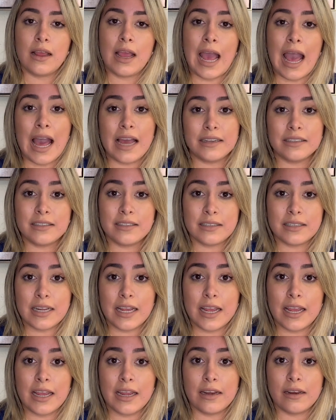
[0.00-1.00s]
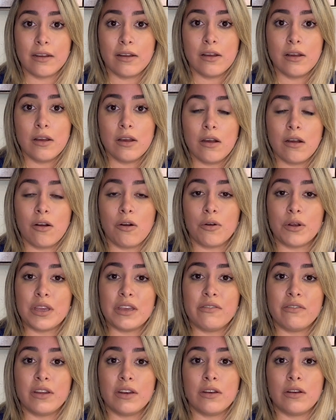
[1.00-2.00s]
out-of-state, or
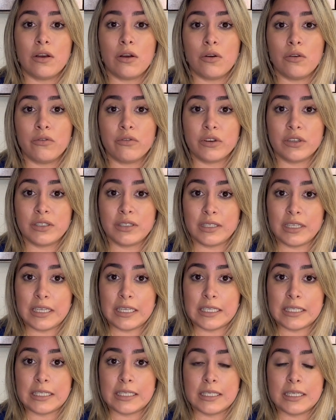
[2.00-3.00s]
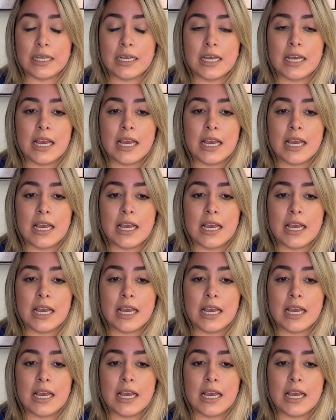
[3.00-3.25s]
even overseas.